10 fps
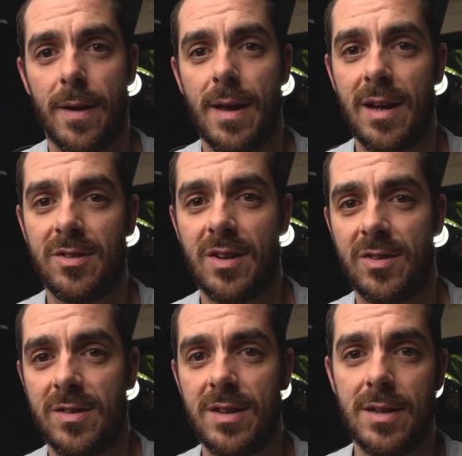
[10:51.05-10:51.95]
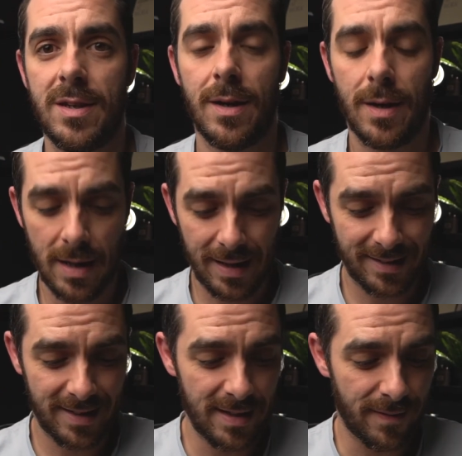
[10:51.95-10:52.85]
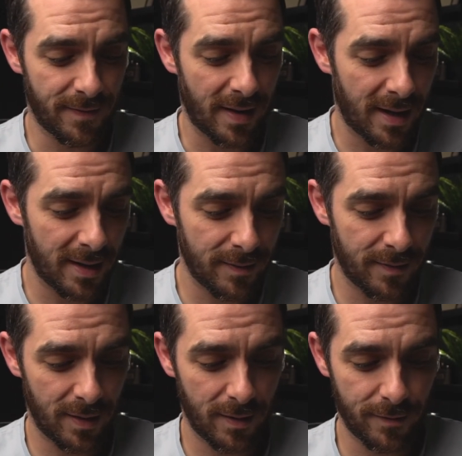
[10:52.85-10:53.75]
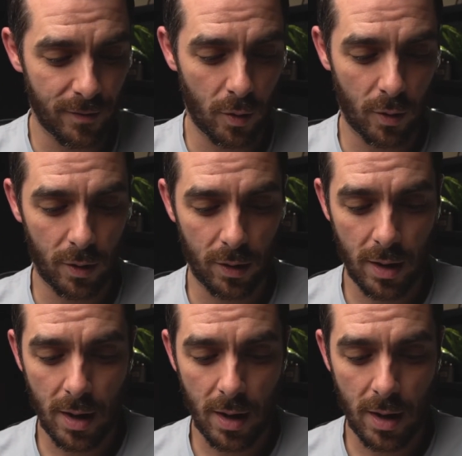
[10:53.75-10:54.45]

SSD T5 for